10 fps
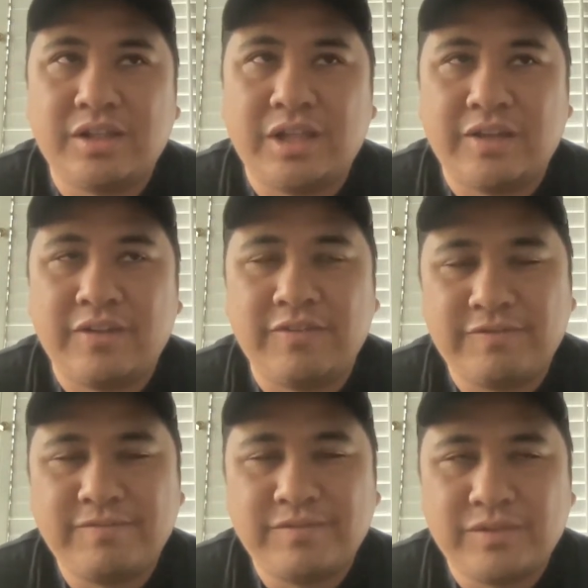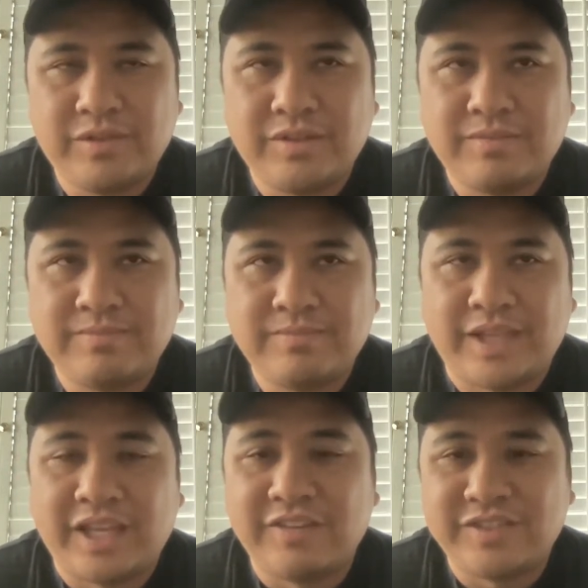of
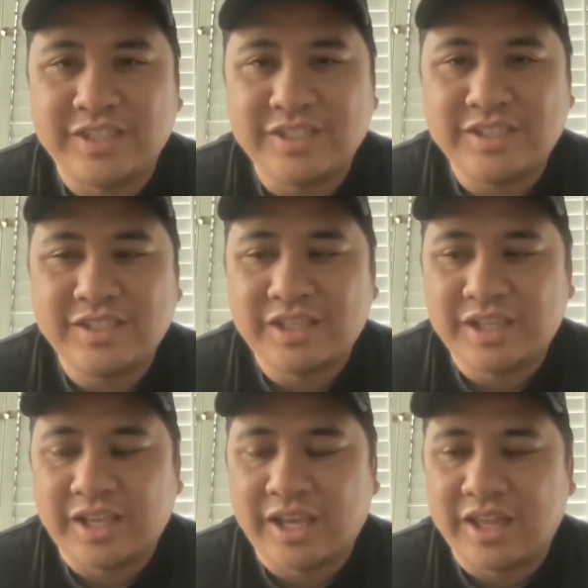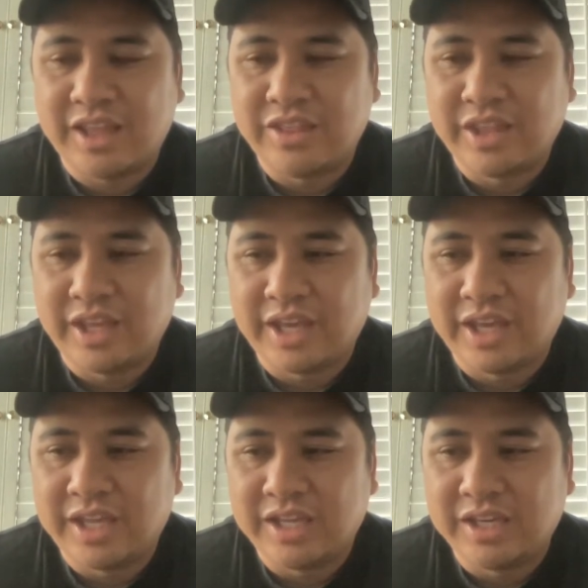the NFTs, mm-hmm. and
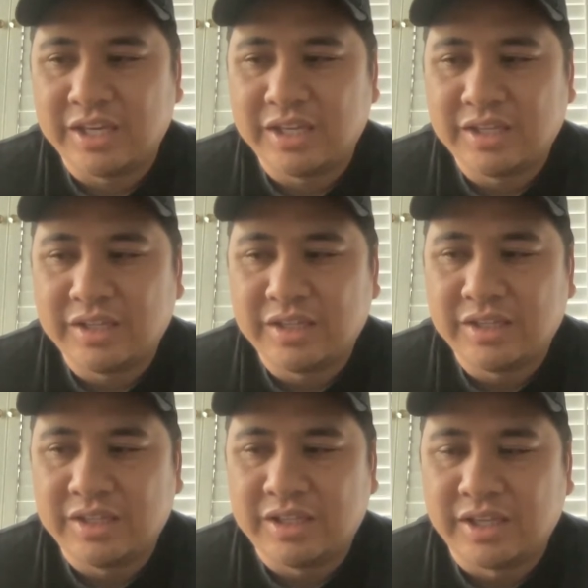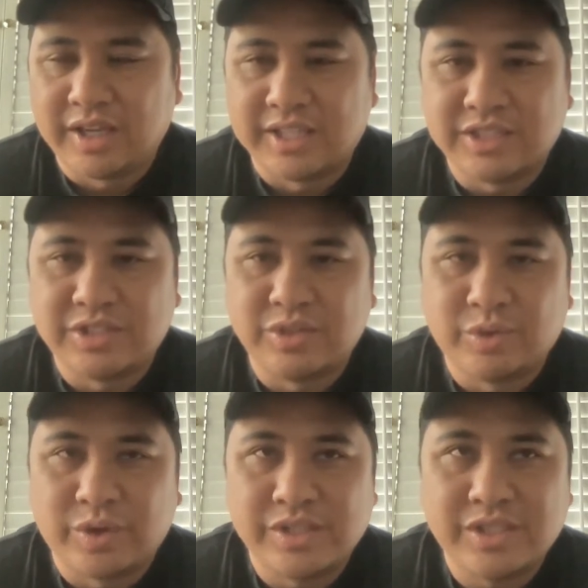then it got so
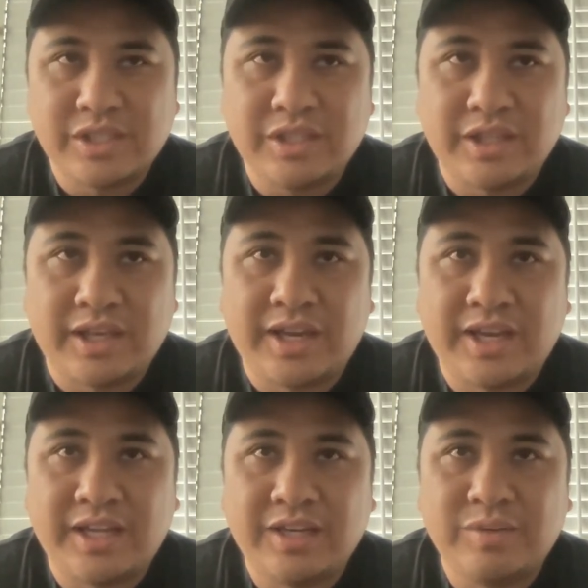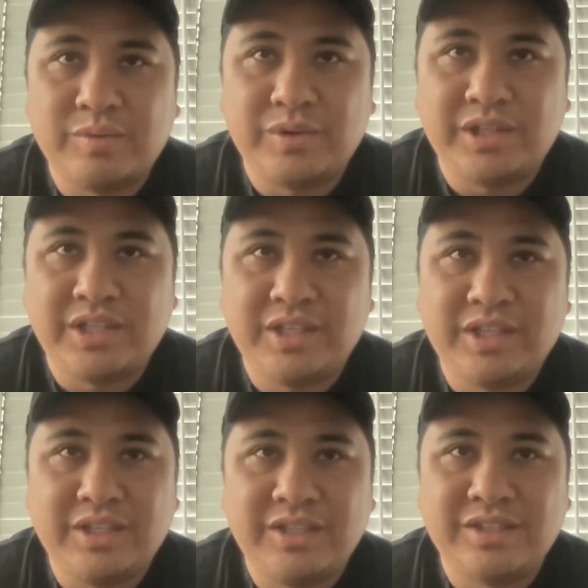crazy that
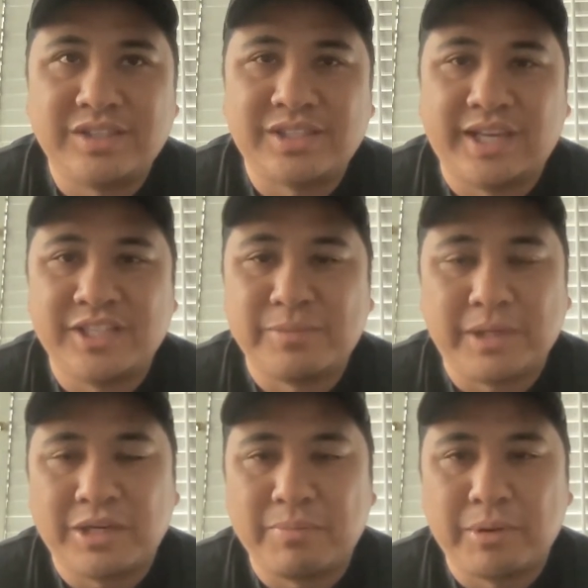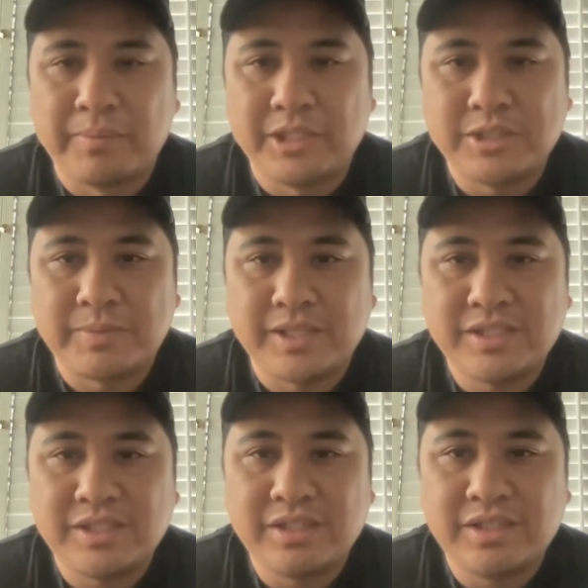we decided to make it a permanent
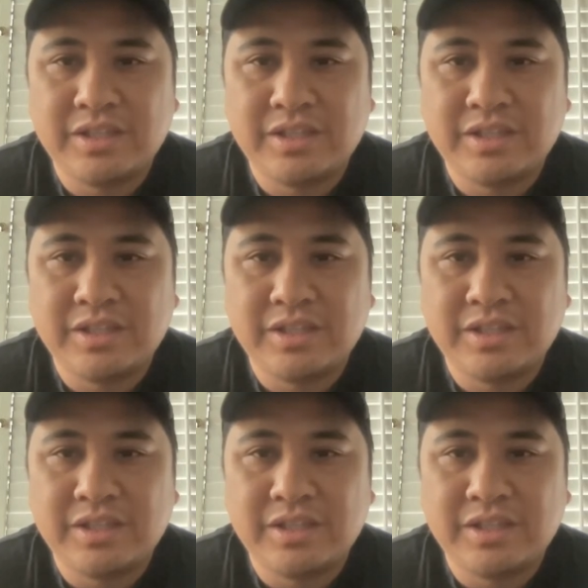space